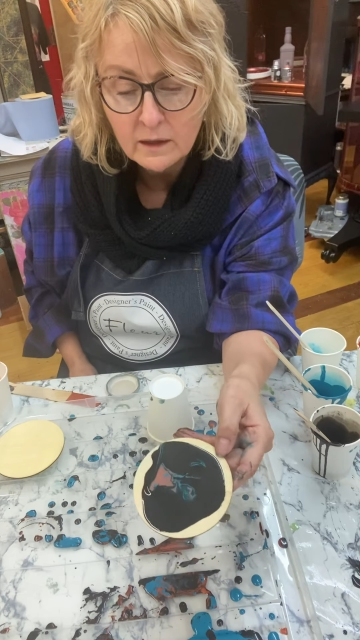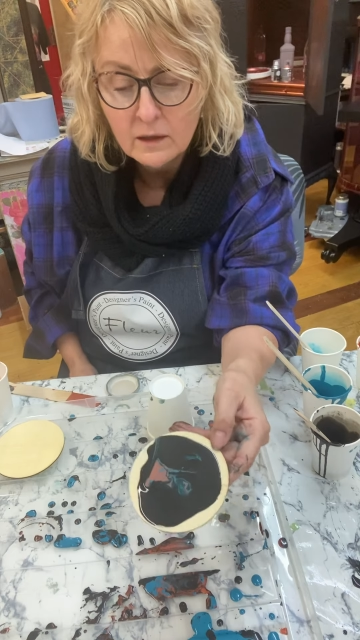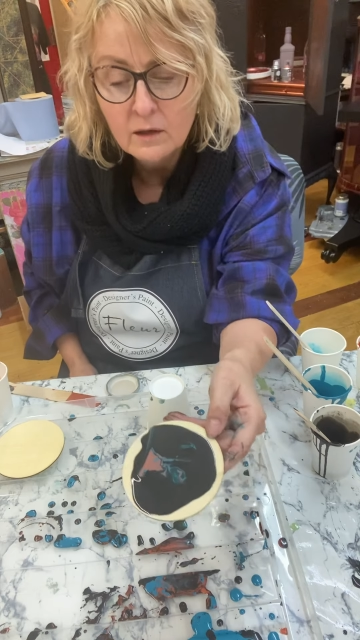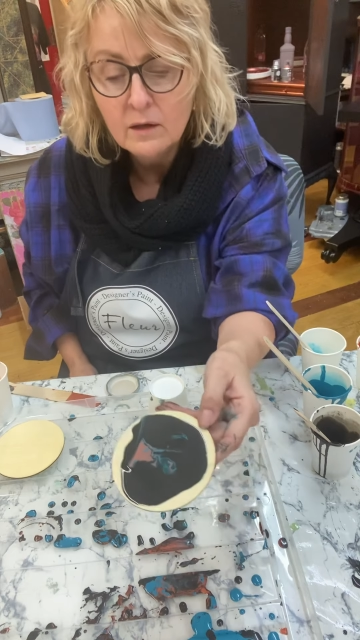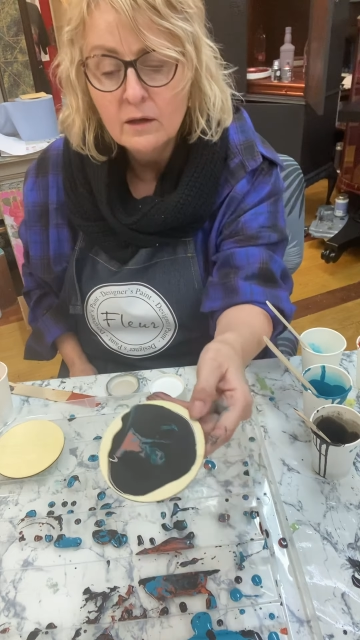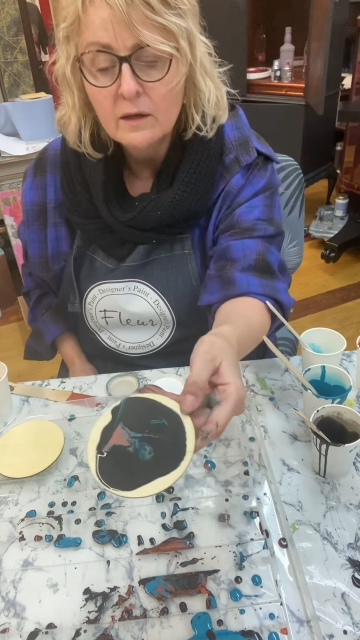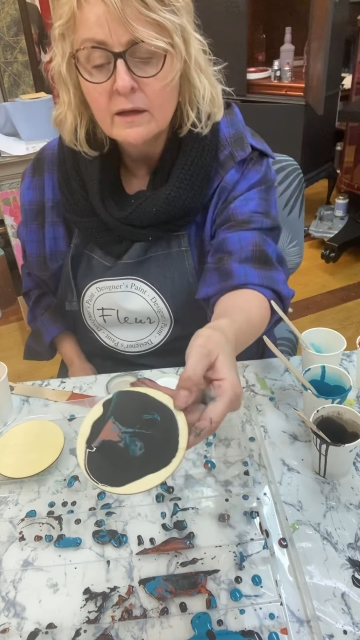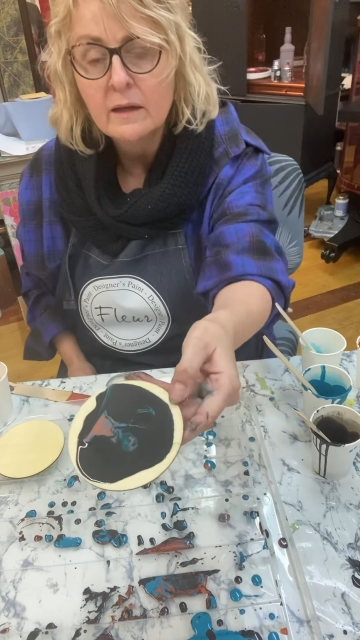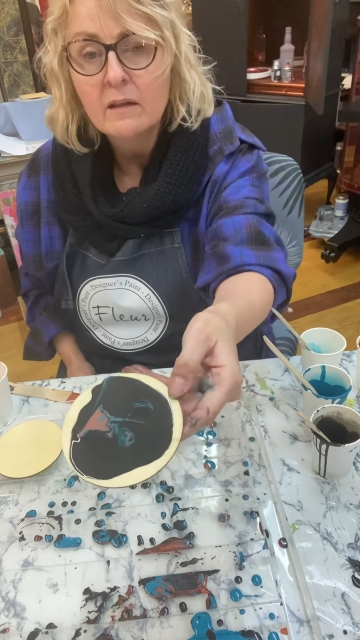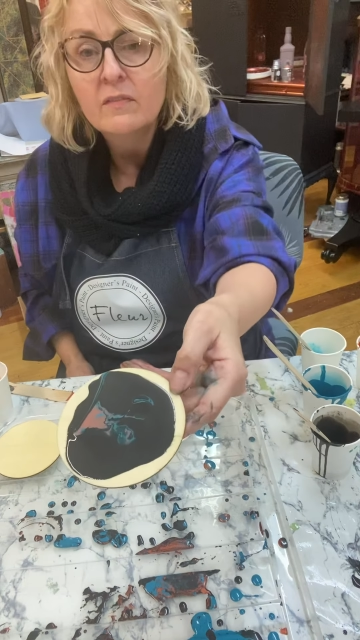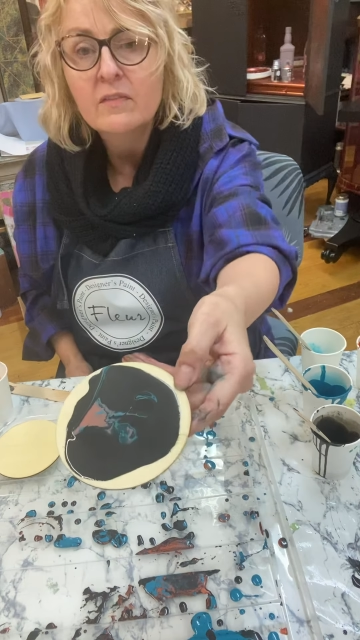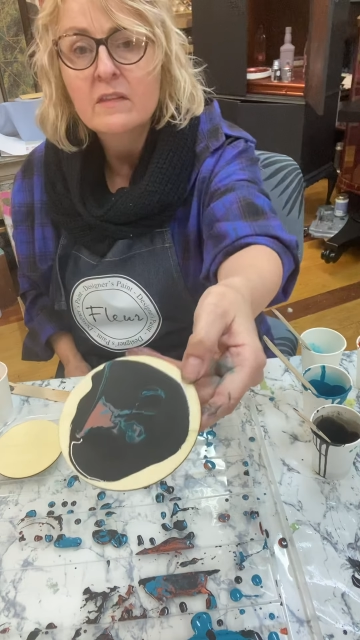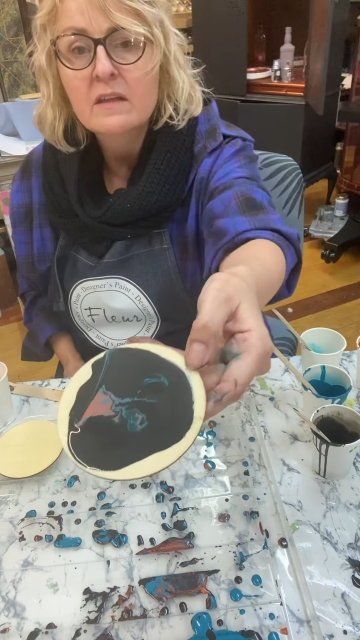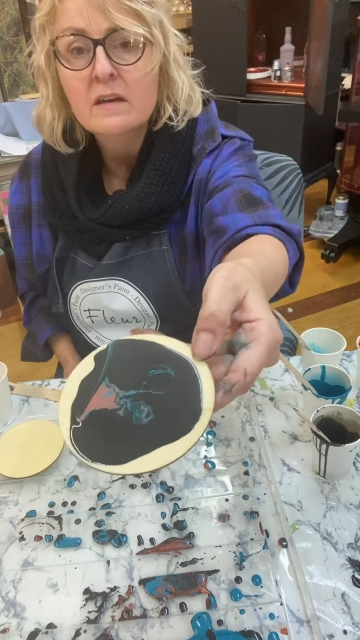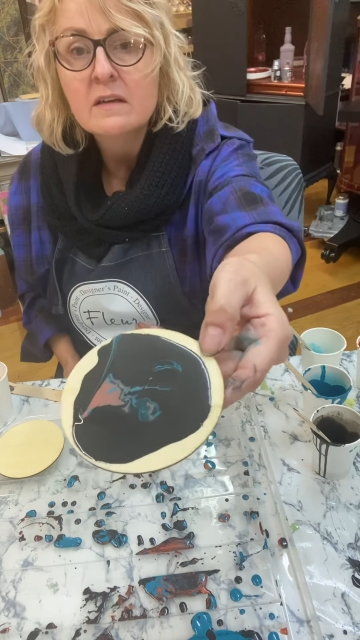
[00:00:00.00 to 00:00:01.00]
Look at
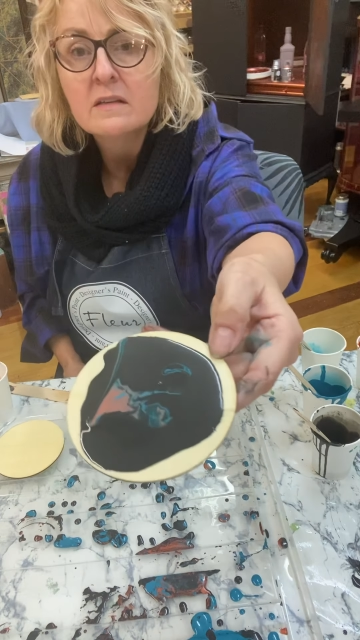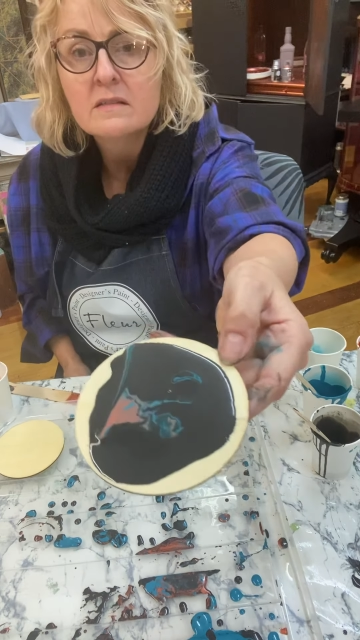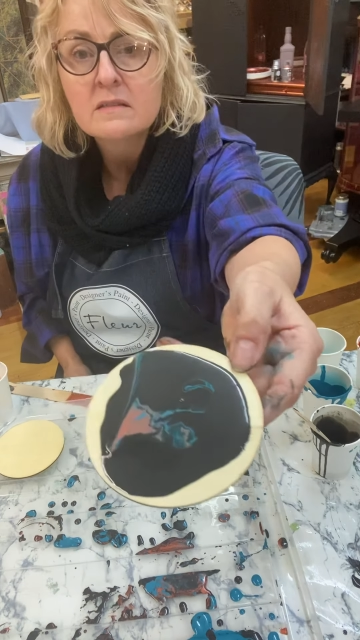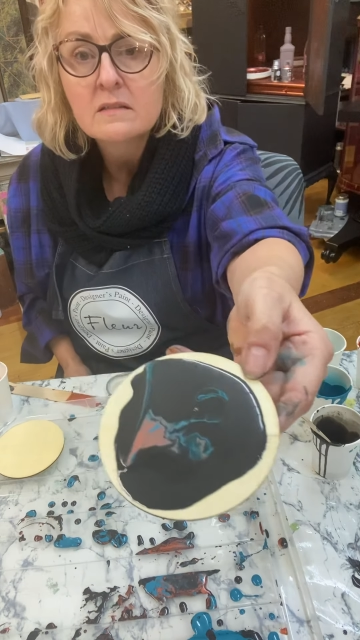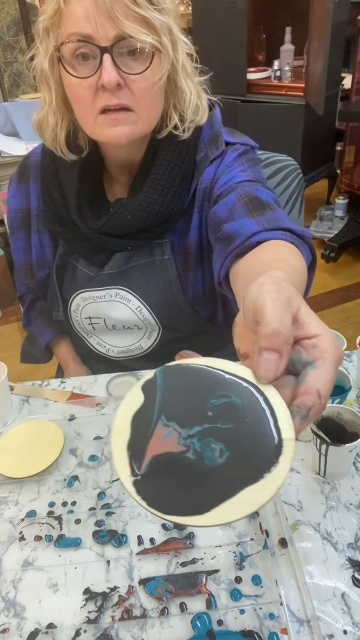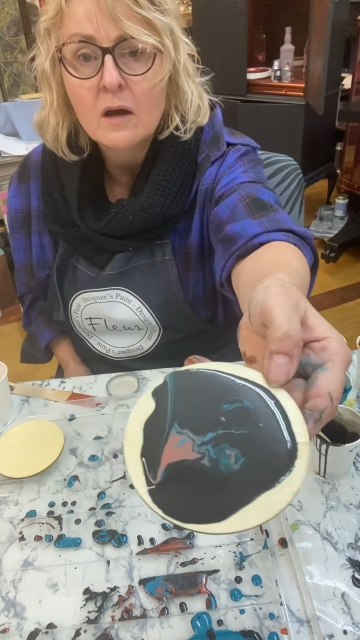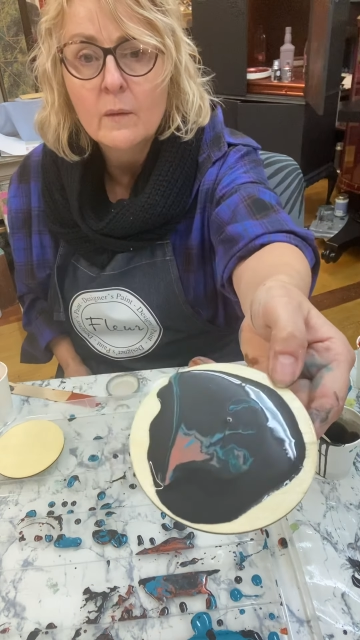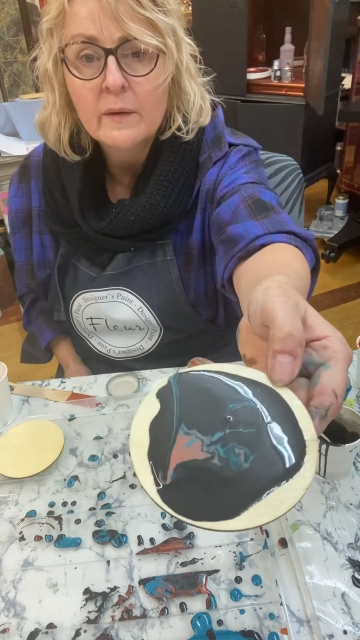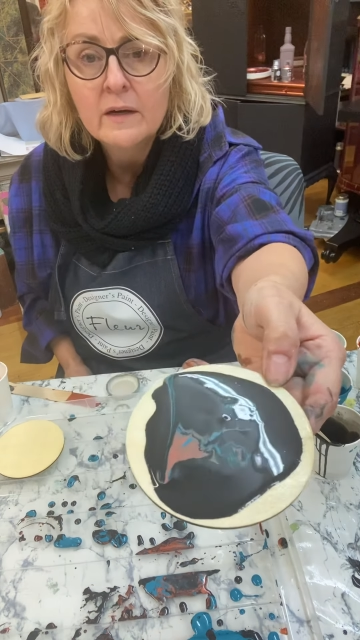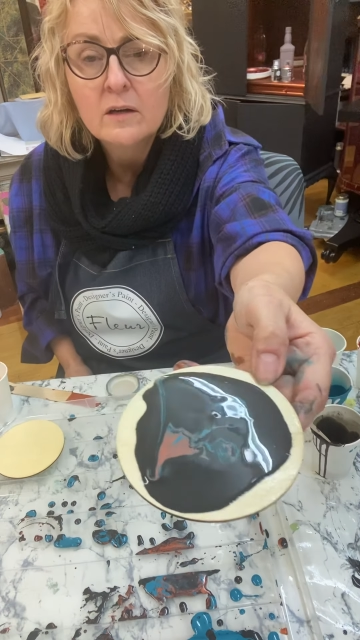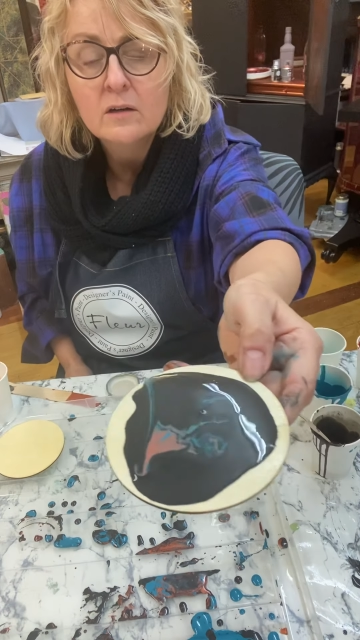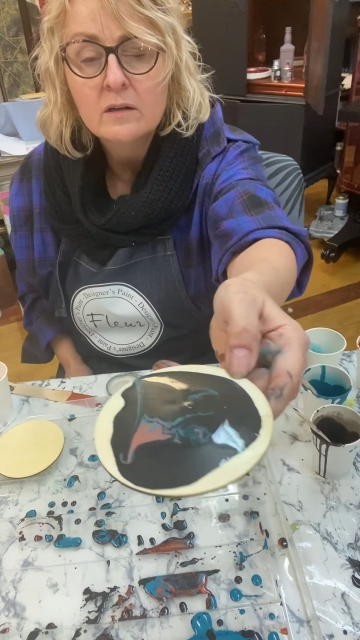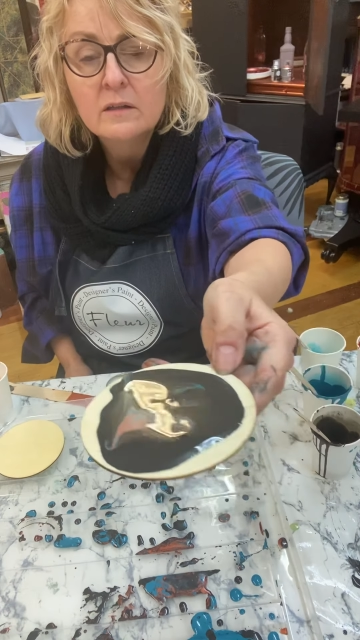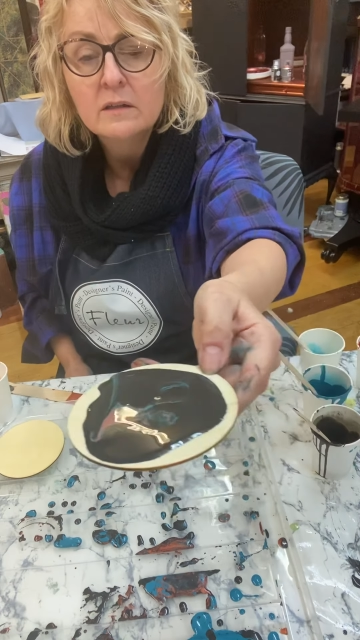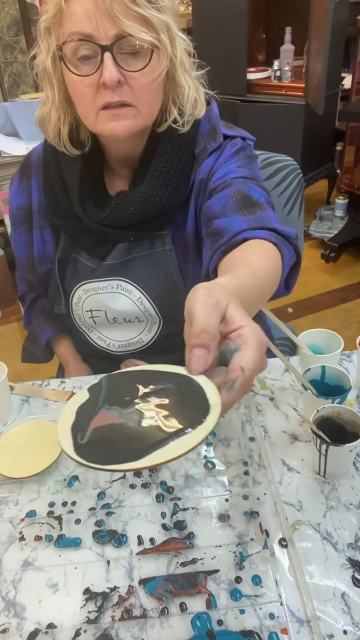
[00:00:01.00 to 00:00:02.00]
this going on.